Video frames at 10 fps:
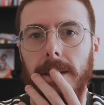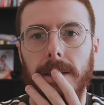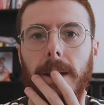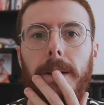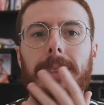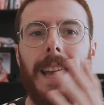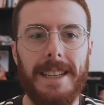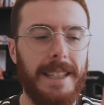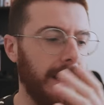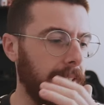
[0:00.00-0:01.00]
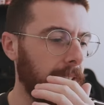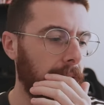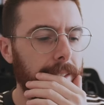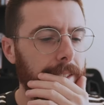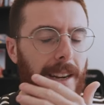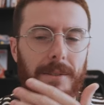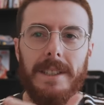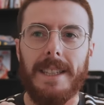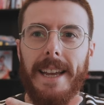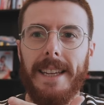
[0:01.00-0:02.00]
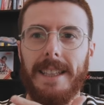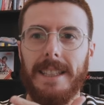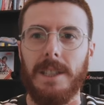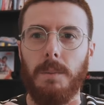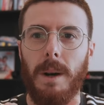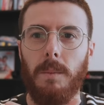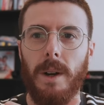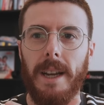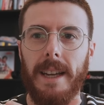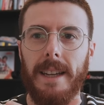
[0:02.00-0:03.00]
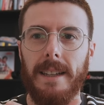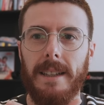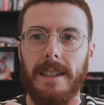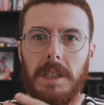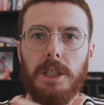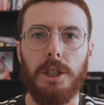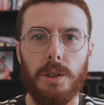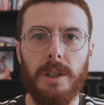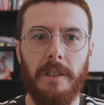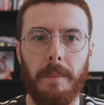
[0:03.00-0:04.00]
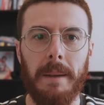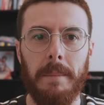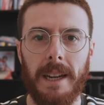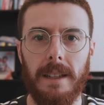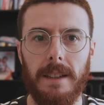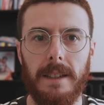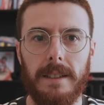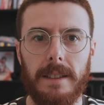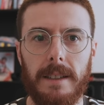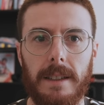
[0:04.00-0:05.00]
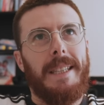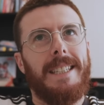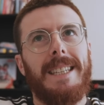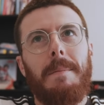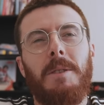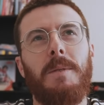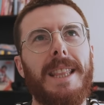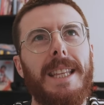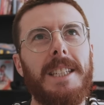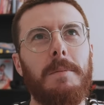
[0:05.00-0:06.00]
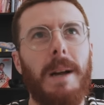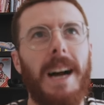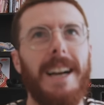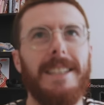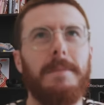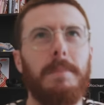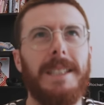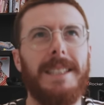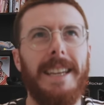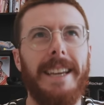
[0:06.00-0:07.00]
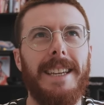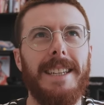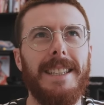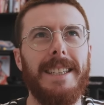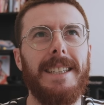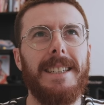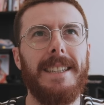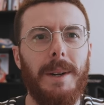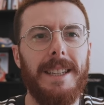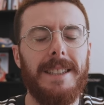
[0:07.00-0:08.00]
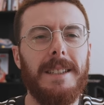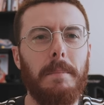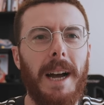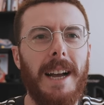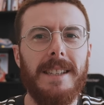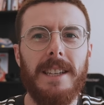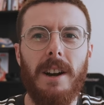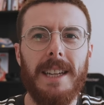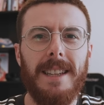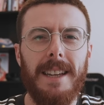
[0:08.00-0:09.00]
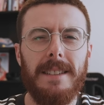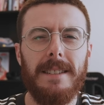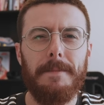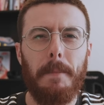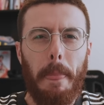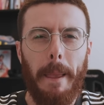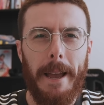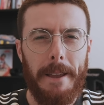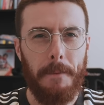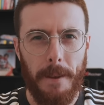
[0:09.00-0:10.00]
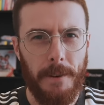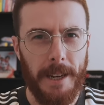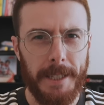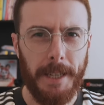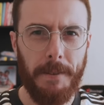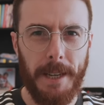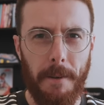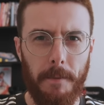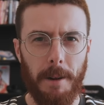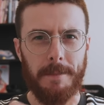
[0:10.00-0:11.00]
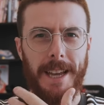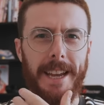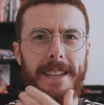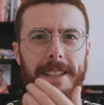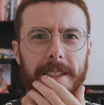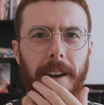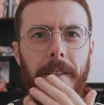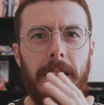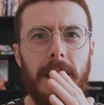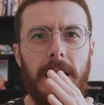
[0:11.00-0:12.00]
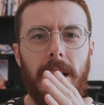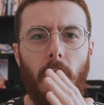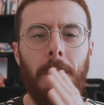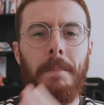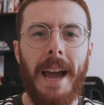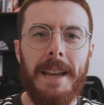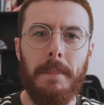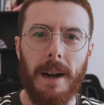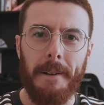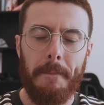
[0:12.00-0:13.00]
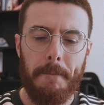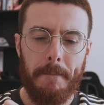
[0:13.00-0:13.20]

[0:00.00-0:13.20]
So technically, you'd have to say this is one where this should have been penalised. But there's something with this pass particularly where does it pass the eye test? Like if, if you under, if you get what I'm saying, you know, on paper,